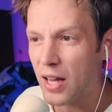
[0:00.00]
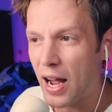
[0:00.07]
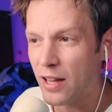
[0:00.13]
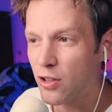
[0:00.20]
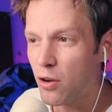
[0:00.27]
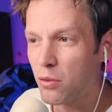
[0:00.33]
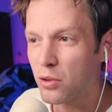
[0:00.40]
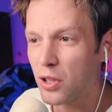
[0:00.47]
I
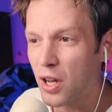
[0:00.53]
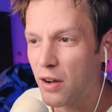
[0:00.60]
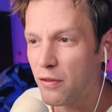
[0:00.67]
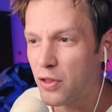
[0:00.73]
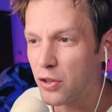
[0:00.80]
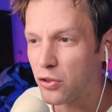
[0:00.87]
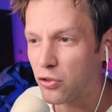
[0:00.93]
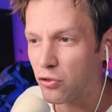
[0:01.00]
don't love
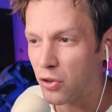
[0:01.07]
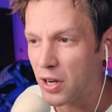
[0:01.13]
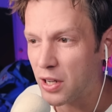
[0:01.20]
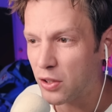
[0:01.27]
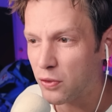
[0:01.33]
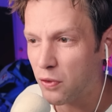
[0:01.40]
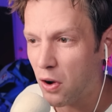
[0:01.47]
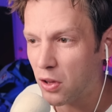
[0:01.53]
the
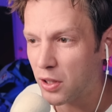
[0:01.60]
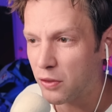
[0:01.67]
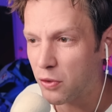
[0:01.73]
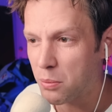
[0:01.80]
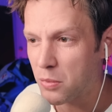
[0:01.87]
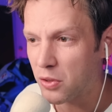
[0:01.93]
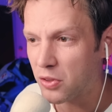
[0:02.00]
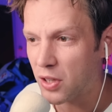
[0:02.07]
strings falling
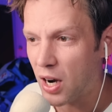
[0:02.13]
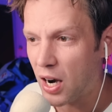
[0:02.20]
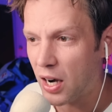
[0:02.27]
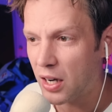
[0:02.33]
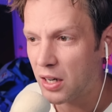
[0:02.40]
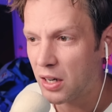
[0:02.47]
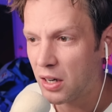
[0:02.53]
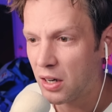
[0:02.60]
from the
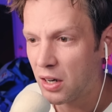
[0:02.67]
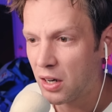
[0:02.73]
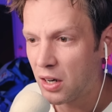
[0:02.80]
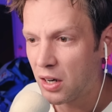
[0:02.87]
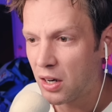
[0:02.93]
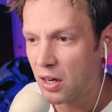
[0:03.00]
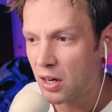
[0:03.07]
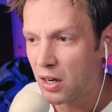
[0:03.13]
sky
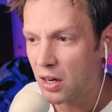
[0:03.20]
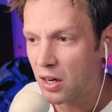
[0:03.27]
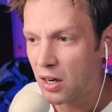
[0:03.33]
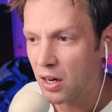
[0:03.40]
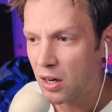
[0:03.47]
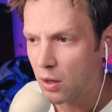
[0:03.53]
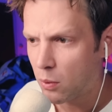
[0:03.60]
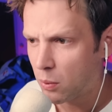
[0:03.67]

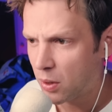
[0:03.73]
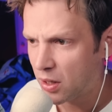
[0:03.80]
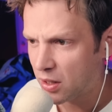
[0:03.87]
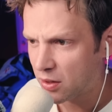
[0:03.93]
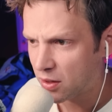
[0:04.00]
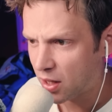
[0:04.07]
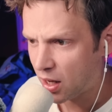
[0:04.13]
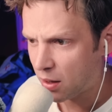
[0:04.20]
what
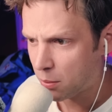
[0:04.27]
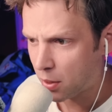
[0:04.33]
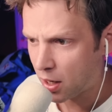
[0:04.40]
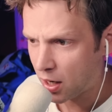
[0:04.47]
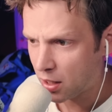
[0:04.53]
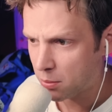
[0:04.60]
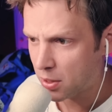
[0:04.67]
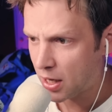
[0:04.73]
is that
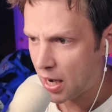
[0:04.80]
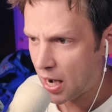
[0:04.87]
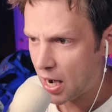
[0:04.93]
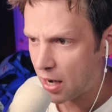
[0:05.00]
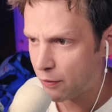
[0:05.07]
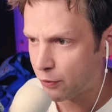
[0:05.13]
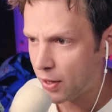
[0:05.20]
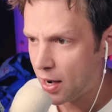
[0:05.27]
behind me?
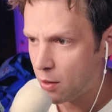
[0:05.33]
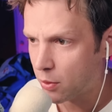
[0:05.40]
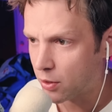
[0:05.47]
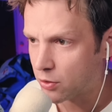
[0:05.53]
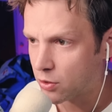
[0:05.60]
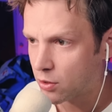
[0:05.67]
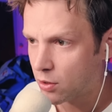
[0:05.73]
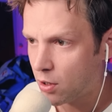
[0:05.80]
Ah,
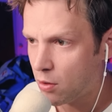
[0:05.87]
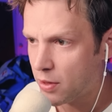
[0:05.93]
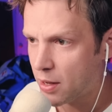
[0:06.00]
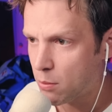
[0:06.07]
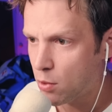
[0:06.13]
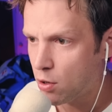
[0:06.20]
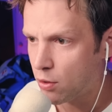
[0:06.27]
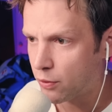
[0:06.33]
flowers! Oh, they
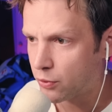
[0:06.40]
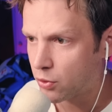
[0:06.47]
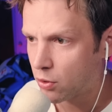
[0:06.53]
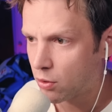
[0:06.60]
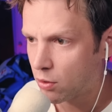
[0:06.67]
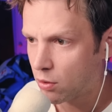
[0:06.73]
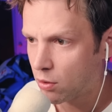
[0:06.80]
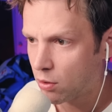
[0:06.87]
moved!
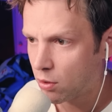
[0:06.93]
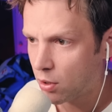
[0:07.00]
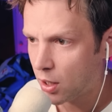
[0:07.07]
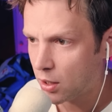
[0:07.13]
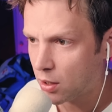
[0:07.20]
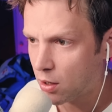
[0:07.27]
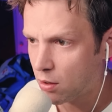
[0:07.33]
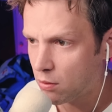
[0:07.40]

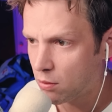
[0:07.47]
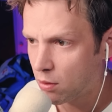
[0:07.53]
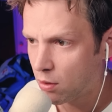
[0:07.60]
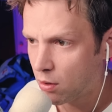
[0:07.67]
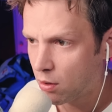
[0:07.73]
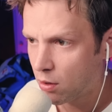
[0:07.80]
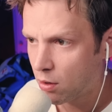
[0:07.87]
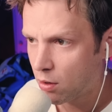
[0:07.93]
Hello!
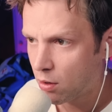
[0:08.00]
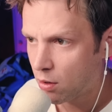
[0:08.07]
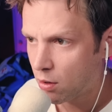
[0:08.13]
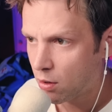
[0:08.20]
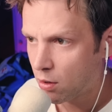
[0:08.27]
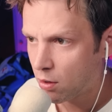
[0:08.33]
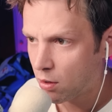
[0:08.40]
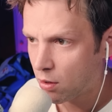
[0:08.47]

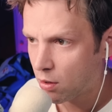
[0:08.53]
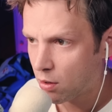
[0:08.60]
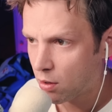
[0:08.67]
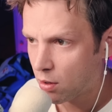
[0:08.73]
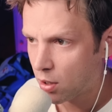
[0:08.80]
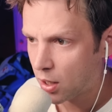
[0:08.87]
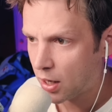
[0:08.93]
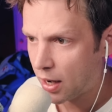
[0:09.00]

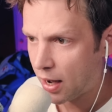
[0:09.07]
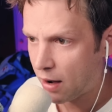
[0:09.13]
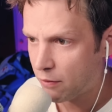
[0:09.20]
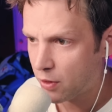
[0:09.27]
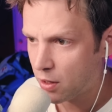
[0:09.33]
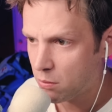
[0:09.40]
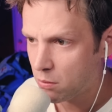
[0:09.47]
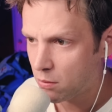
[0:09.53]
Can I have
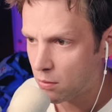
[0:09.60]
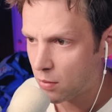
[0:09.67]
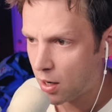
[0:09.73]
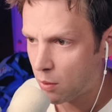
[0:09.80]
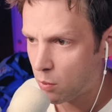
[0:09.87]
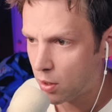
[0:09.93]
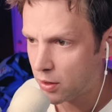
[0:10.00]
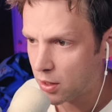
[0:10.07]
them? I
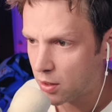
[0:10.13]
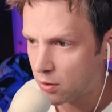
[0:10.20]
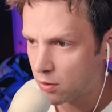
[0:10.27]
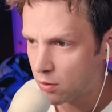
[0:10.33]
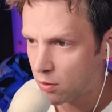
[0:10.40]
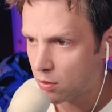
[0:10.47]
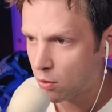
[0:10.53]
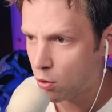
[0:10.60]
want these.
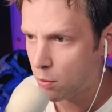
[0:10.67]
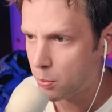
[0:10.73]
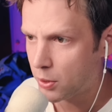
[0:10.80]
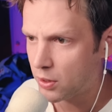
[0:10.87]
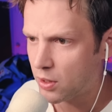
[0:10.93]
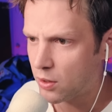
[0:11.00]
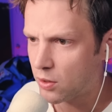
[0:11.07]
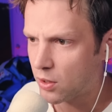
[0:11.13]
Who
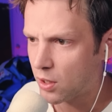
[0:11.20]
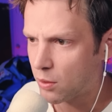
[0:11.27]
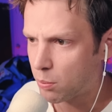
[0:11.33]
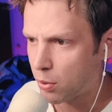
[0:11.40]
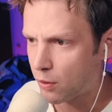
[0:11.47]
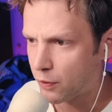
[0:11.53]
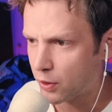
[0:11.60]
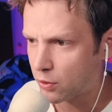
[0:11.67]
put these in a
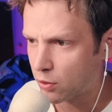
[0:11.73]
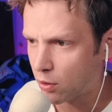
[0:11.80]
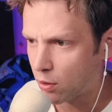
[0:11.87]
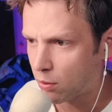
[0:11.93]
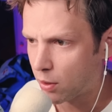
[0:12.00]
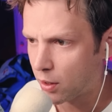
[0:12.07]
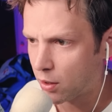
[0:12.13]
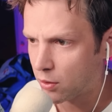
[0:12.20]
perfect circle
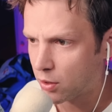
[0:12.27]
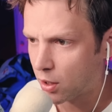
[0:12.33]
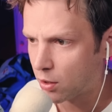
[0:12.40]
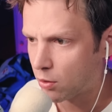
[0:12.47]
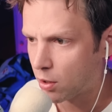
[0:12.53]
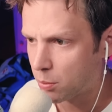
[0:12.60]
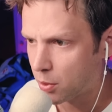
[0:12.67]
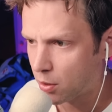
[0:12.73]
right here? It's kind of
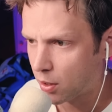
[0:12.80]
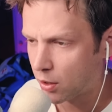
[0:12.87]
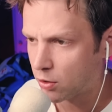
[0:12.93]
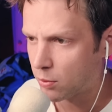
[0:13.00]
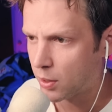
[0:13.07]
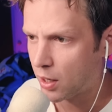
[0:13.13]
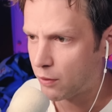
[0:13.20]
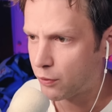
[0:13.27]
creepy. Okay,
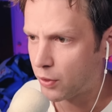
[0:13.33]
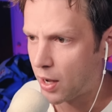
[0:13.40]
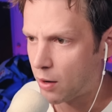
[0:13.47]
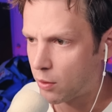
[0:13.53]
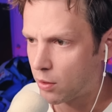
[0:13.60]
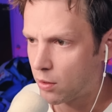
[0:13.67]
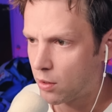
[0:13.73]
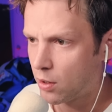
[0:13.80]
so we got a flower.